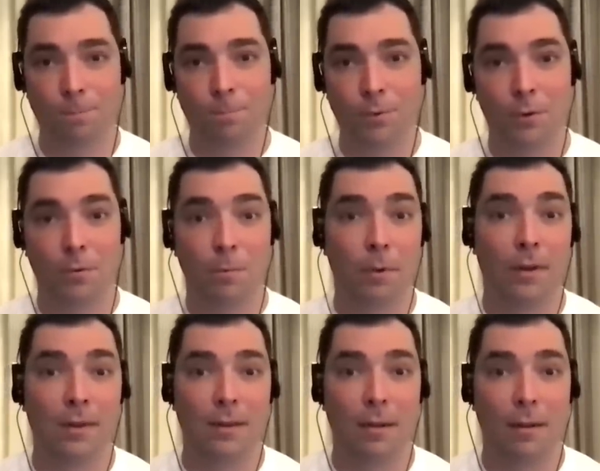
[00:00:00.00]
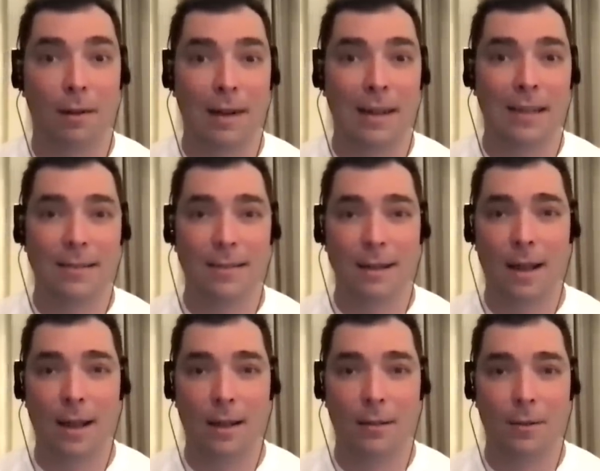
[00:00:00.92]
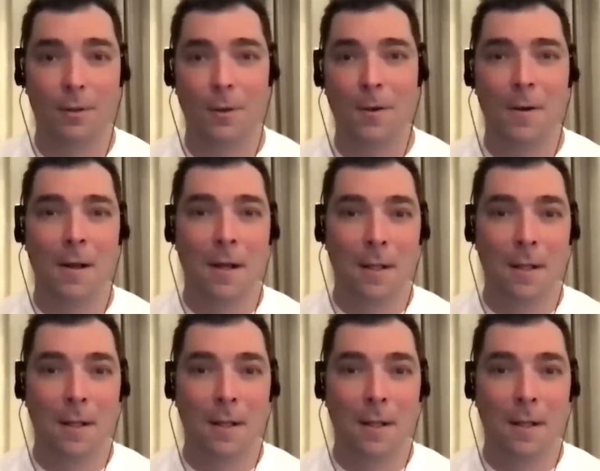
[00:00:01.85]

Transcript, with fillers: certain political elites and you know